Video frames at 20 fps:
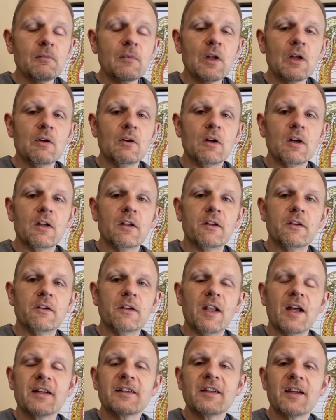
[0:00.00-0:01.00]
a
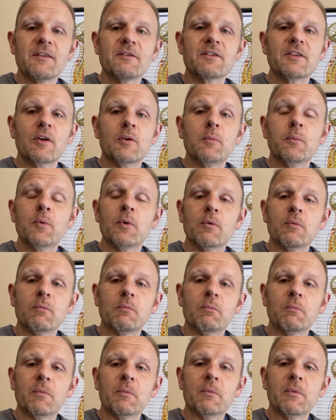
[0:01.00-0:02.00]
lot of times
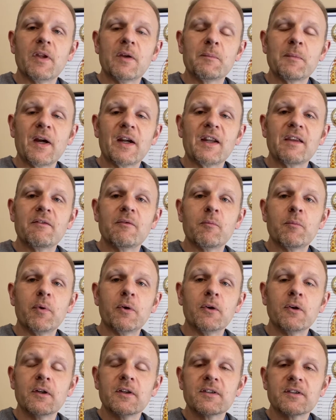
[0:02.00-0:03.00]
they might even
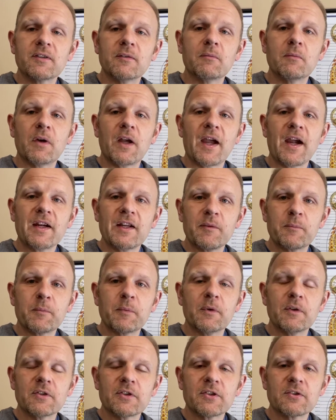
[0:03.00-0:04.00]
put some added
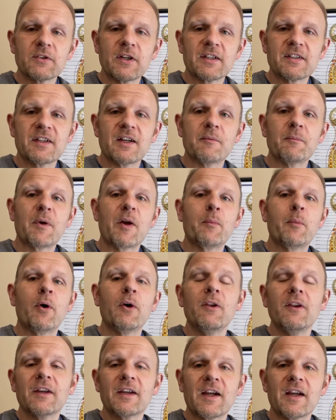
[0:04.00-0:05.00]
stress on it by
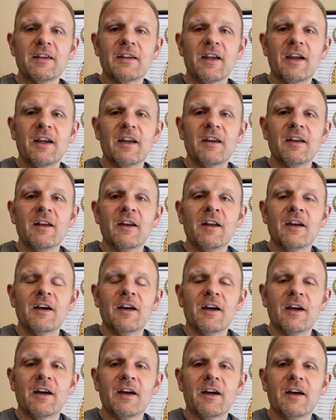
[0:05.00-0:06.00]
pulling on that
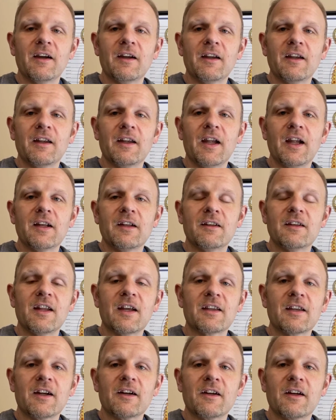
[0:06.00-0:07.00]
head and
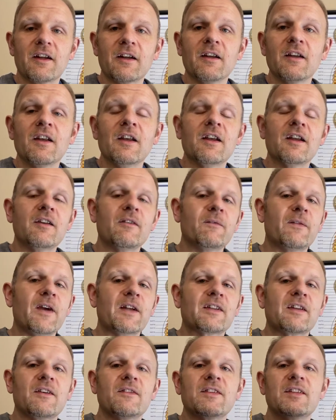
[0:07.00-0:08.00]
neck area. And in
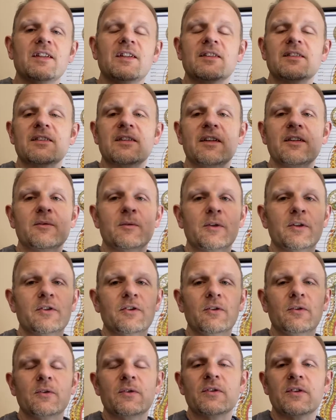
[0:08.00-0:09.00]
fact, I've seen studies where it
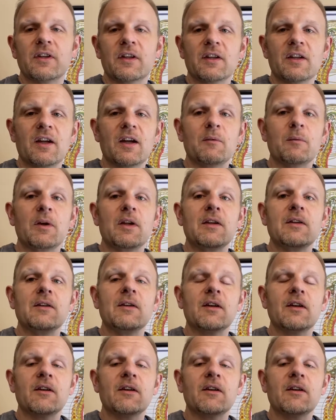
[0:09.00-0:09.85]
shows like how many